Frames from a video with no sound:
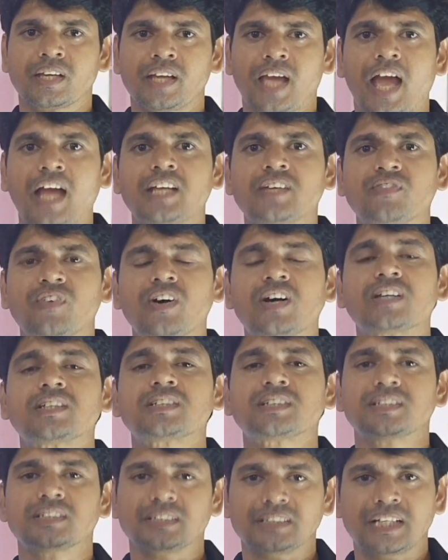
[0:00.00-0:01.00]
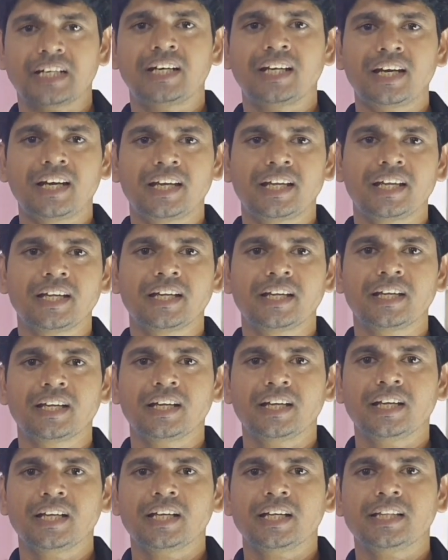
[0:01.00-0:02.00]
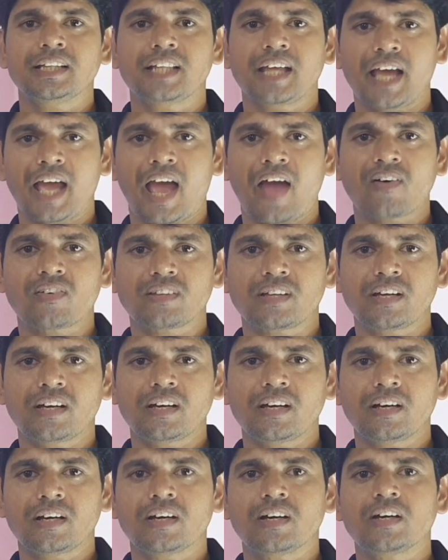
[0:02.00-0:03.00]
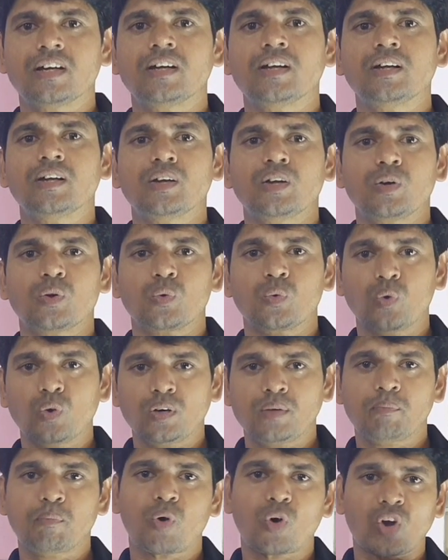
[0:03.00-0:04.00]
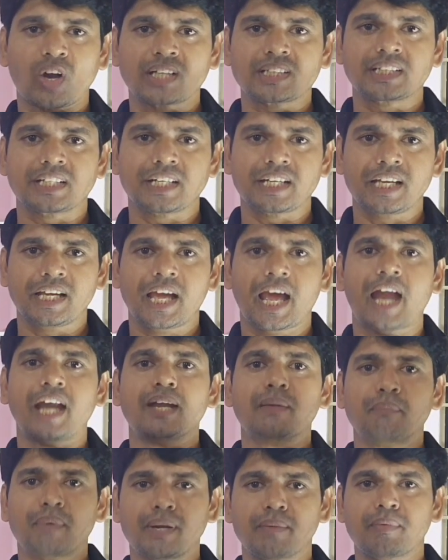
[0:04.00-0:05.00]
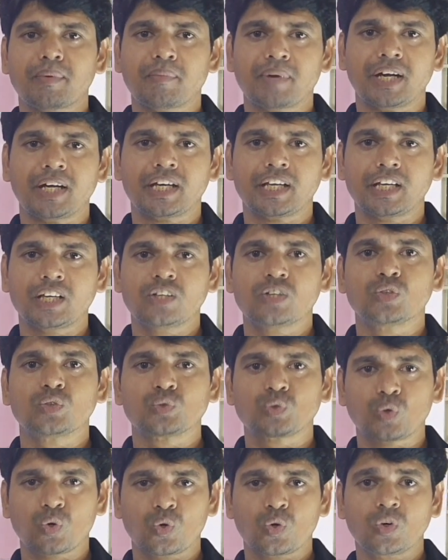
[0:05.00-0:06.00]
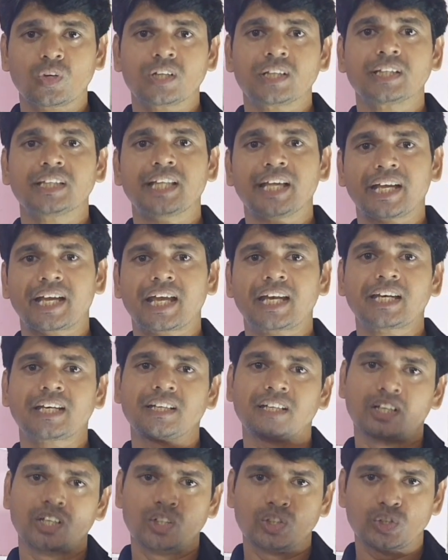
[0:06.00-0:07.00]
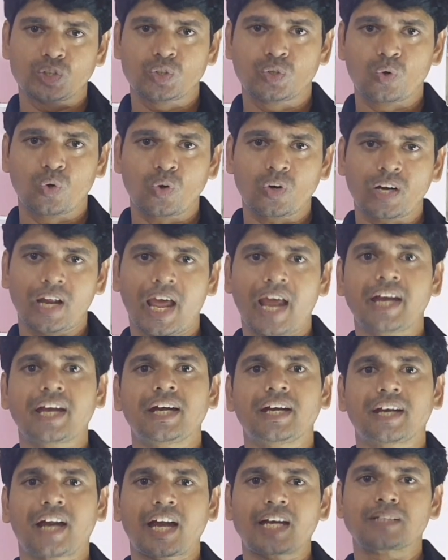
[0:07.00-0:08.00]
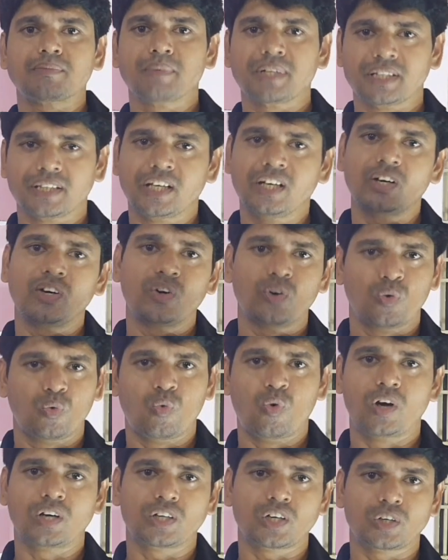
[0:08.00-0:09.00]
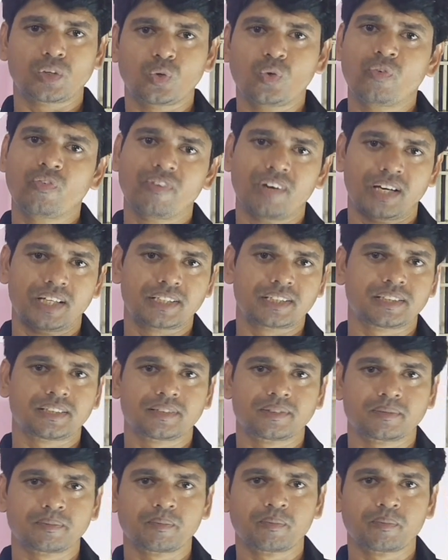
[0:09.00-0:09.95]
Aquifers generally they have the good porosity and permeability, so they can store and transmit the water to wells.